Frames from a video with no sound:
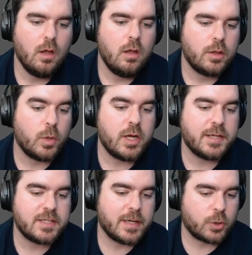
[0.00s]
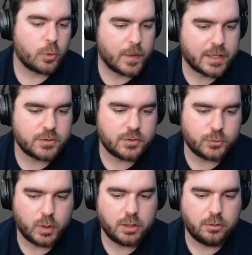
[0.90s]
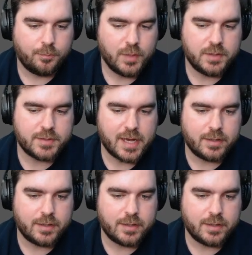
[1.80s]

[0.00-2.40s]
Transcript: The one nice thing about Karakas as well is that